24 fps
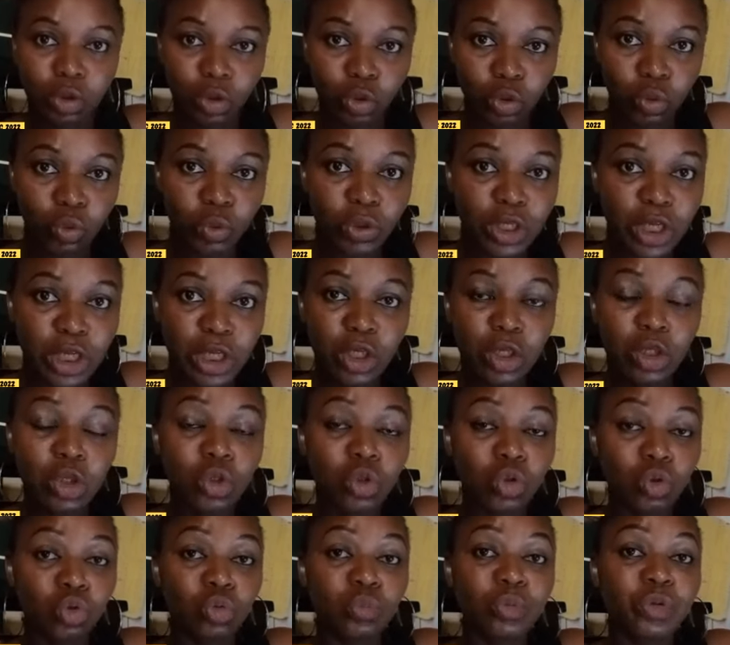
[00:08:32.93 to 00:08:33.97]
You
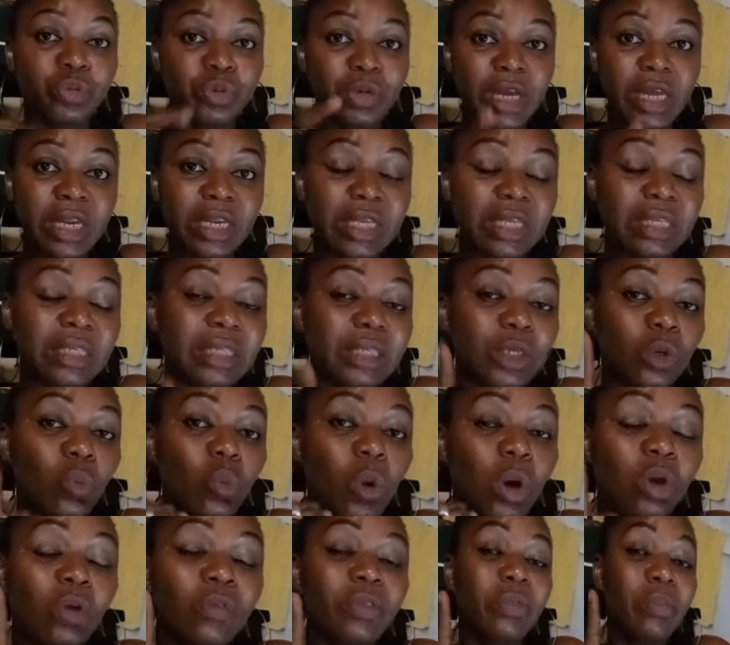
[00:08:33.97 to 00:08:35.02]
need to be realistic.
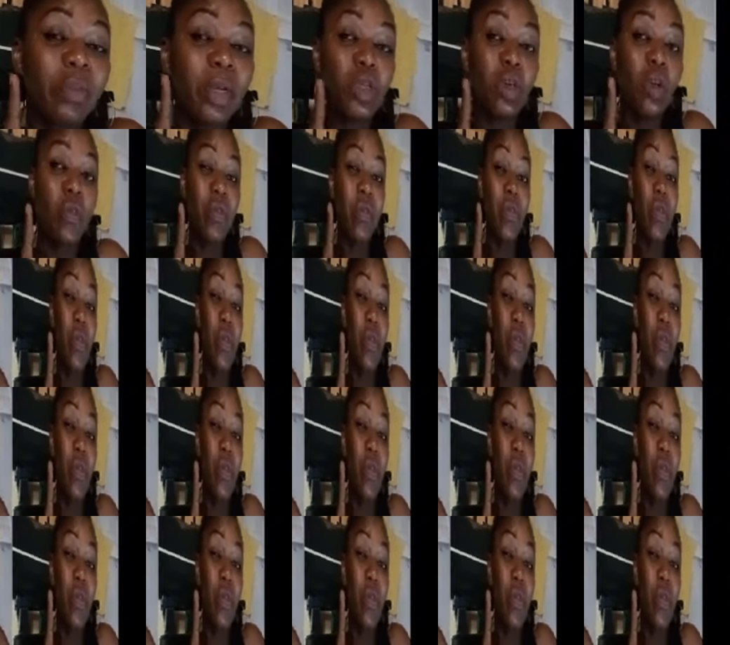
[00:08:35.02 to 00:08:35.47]
One of the major